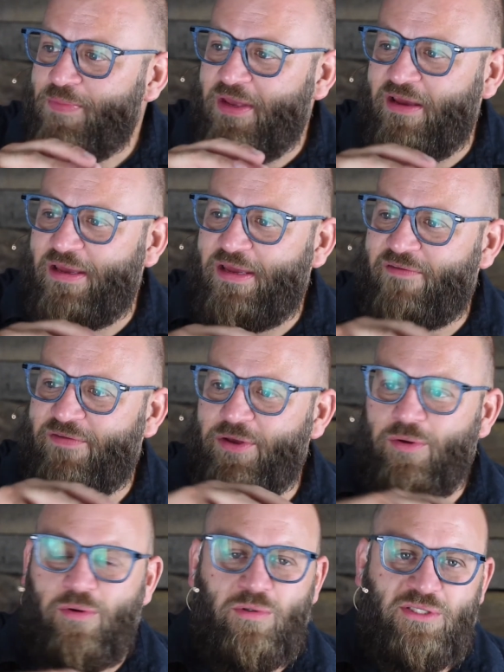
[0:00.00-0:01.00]
If
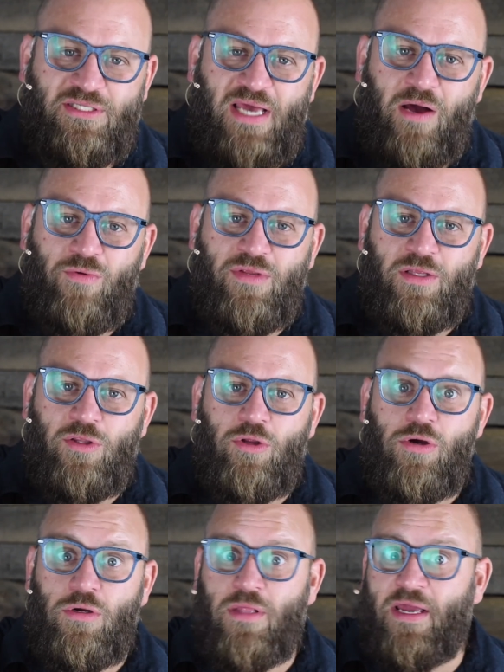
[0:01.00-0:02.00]
you sound and
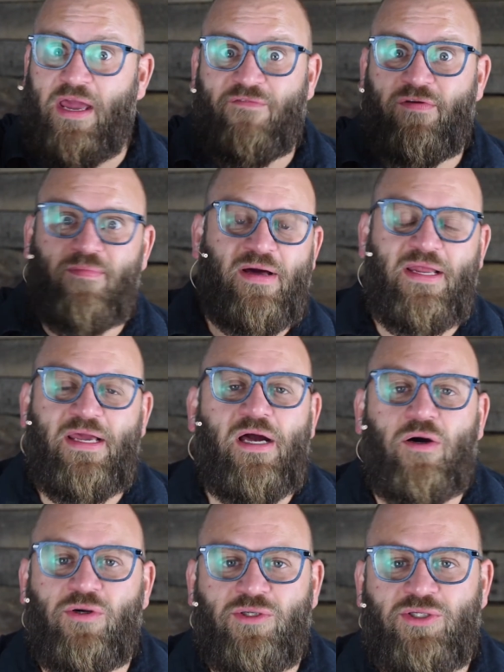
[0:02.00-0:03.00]
look like everybody
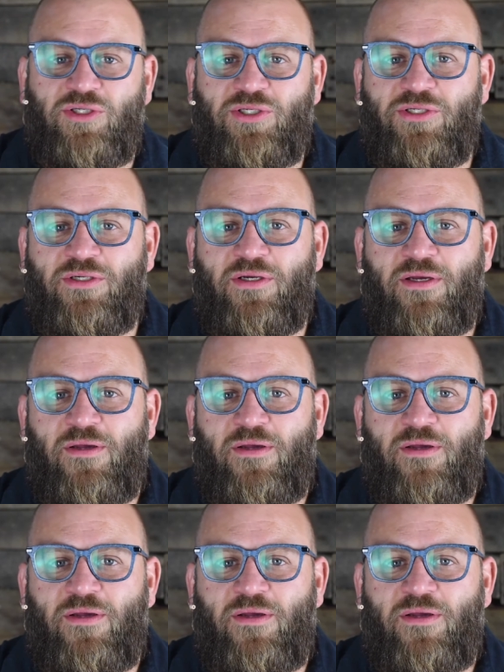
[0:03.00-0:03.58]
else,